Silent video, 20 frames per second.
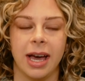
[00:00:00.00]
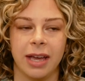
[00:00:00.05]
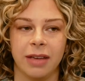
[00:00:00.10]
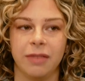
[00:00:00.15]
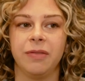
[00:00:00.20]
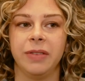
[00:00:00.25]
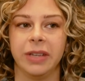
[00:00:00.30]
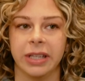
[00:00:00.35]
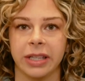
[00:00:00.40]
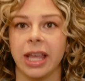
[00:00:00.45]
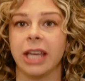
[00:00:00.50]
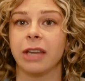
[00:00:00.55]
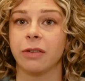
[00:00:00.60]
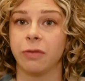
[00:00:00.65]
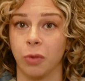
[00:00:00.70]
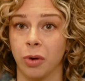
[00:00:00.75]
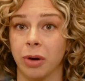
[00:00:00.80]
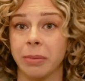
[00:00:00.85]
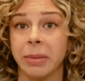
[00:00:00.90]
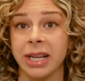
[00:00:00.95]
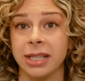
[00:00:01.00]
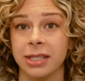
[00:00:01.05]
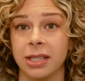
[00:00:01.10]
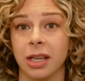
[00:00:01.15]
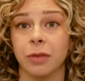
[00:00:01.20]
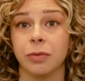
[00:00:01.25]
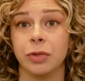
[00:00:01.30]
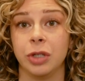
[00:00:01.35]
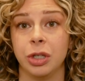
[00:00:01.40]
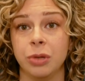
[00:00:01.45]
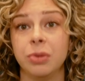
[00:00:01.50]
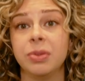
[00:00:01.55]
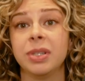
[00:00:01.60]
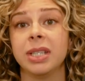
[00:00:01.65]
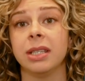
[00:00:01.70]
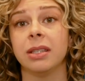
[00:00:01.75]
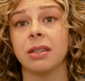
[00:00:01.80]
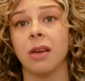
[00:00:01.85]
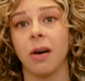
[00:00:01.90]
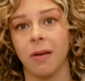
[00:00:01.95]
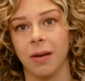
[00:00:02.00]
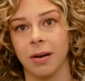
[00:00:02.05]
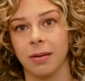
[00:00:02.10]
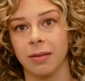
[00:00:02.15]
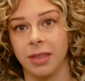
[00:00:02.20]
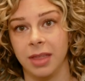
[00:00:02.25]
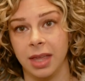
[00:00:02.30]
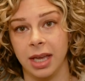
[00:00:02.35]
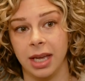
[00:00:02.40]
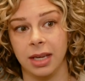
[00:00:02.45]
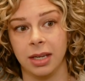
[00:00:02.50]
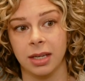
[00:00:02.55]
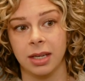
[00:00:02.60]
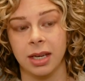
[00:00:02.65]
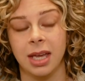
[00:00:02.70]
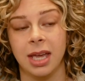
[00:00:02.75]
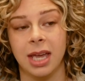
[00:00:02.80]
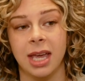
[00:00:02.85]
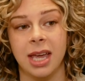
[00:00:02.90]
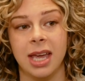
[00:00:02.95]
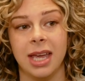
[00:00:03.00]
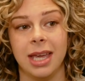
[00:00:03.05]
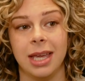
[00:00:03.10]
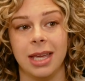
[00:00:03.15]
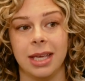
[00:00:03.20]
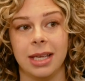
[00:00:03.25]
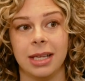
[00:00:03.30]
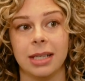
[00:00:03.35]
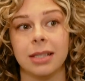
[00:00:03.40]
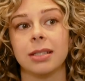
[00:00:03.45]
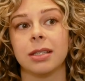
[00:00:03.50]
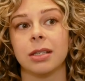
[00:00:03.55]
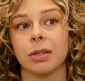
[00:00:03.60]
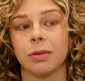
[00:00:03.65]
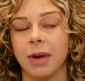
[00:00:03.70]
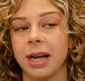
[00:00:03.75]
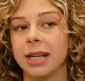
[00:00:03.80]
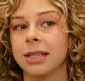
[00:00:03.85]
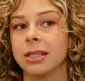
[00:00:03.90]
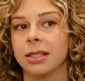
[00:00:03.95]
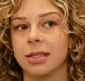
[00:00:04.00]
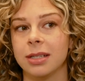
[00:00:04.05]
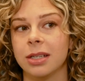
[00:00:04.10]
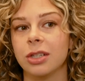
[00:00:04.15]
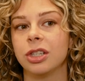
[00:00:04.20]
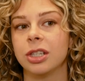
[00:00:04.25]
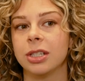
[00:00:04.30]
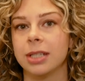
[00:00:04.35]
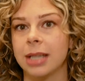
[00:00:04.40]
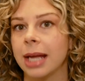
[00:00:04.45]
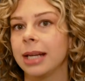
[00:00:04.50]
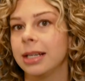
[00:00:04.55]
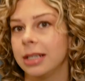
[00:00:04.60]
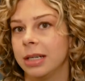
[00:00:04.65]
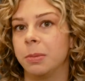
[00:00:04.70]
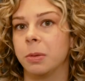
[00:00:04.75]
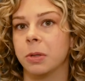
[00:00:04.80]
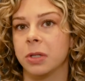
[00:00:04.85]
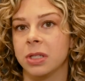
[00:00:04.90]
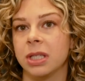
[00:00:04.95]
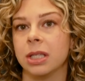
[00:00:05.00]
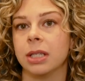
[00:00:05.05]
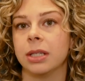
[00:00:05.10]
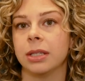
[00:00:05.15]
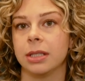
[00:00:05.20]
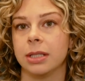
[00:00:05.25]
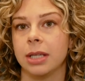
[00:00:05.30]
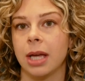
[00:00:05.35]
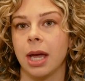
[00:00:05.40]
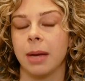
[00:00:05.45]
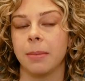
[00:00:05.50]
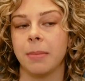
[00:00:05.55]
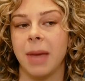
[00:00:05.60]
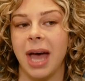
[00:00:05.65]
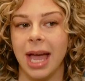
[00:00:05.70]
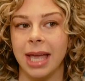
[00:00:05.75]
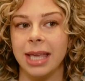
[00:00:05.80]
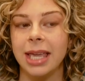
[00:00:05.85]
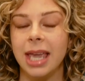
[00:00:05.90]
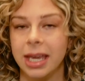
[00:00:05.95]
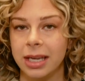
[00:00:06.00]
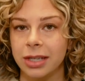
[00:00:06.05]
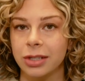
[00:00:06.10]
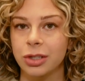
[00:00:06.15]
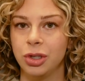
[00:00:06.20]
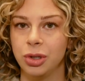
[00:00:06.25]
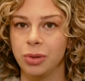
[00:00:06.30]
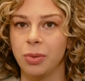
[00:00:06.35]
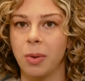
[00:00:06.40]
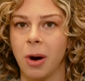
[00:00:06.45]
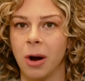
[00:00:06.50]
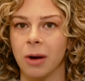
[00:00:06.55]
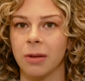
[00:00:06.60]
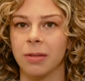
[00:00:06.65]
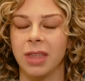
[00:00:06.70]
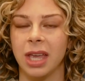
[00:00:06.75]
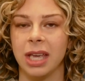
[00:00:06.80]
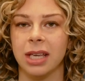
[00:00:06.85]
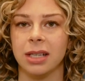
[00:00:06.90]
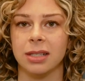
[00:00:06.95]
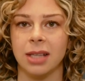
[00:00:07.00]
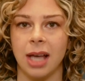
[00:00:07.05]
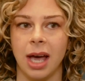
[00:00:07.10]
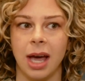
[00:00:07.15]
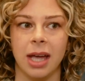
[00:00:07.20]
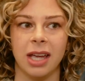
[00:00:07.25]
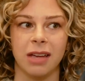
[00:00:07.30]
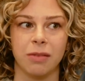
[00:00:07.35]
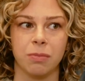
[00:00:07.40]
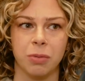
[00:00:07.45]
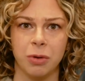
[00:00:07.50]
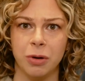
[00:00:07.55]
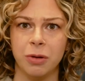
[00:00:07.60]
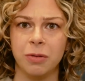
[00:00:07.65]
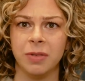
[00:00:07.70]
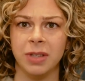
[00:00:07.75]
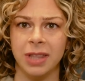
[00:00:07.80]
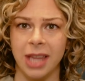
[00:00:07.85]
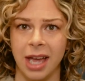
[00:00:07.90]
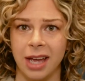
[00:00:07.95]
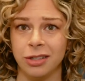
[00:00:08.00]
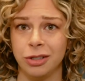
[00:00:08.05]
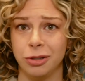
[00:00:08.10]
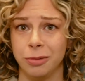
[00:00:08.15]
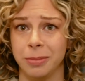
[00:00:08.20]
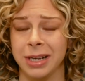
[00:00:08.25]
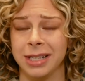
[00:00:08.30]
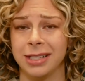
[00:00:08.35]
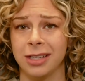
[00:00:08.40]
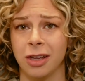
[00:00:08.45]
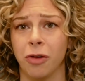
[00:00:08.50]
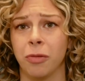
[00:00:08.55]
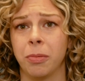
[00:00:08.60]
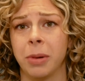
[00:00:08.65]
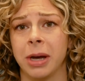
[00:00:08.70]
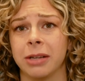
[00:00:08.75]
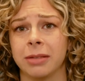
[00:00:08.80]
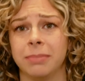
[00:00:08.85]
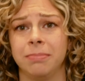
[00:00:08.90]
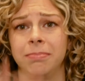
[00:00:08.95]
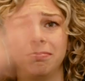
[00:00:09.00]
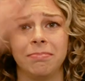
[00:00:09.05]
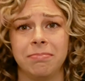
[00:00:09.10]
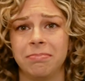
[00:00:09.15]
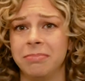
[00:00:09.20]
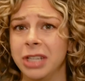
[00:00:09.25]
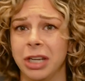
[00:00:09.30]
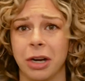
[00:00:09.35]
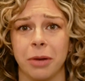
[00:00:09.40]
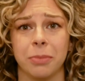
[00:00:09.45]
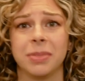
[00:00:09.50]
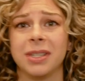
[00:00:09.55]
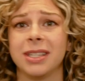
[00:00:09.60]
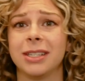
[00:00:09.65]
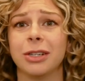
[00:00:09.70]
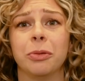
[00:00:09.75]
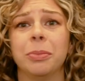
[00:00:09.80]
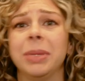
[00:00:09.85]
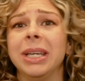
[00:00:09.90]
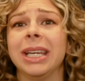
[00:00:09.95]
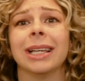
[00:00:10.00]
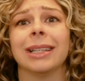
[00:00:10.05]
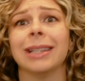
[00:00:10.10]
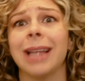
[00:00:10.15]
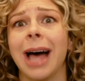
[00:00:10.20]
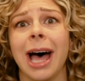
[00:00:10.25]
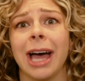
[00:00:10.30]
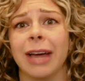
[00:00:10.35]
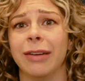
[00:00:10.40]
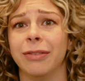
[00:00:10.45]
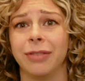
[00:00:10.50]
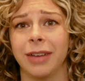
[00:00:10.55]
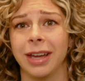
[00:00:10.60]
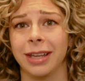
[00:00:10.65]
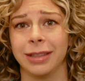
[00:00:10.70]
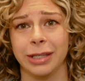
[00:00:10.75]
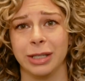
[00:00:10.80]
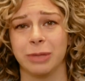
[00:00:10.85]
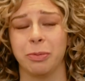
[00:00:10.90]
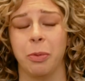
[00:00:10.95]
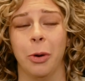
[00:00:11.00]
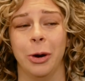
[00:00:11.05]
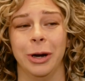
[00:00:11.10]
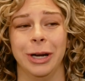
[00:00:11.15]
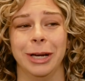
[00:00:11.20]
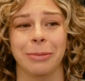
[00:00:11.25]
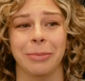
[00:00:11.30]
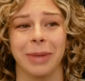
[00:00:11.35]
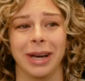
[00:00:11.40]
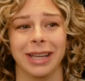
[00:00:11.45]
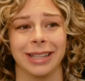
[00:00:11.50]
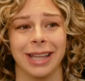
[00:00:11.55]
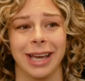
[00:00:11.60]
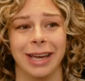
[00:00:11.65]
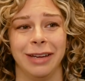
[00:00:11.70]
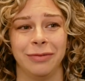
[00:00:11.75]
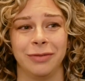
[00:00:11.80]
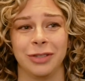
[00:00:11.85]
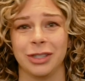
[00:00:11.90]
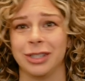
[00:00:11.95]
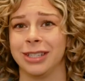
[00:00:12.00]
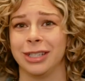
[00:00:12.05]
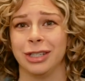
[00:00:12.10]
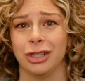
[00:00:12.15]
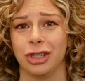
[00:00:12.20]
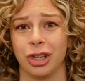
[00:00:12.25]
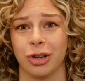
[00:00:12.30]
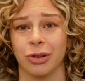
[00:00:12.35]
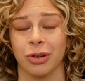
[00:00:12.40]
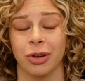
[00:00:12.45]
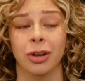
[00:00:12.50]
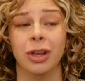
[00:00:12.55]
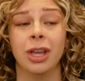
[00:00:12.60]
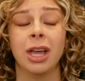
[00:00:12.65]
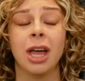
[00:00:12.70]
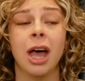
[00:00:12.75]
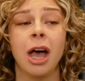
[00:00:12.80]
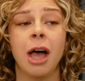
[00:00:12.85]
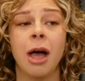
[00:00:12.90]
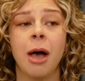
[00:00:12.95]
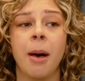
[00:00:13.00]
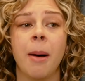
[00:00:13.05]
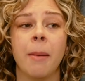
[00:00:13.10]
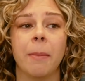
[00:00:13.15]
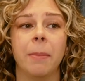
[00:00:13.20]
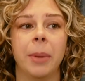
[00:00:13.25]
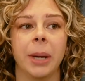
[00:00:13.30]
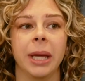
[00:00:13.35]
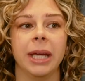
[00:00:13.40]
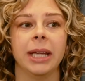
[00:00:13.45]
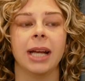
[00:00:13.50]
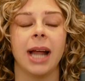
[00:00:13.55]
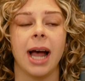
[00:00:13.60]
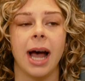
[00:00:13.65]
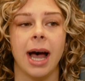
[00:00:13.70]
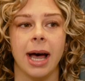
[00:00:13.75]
feel like for myself, choosing the hard thing is the right decision 90% of the time. I can do hard things. I have proven that to myself by, still being alive at this point in my life, just in general. But